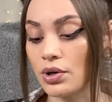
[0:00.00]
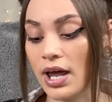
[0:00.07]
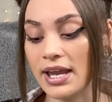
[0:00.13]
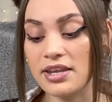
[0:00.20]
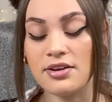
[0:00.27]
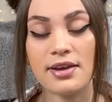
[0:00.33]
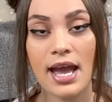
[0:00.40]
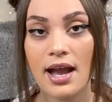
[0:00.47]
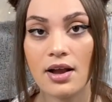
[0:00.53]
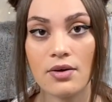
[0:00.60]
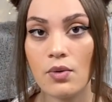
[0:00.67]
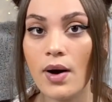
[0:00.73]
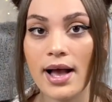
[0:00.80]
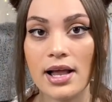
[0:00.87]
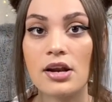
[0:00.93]
Like, you get
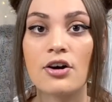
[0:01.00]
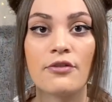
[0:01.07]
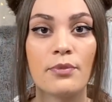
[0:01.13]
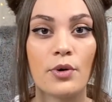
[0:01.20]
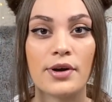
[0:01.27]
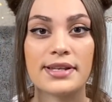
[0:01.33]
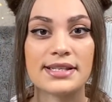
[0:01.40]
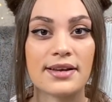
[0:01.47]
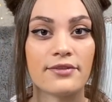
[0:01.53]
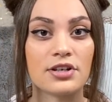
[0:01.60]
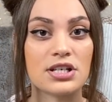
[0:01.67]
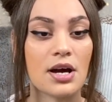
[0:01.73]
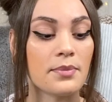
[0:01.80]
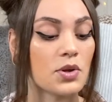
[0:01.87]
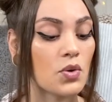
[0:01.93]
quite a lot of points every
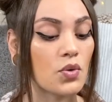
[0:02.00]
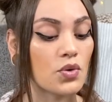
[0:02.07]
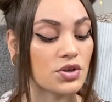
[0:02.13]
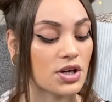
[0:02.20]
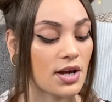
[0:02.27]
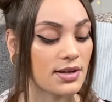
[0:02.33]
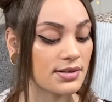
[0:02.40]
time you order.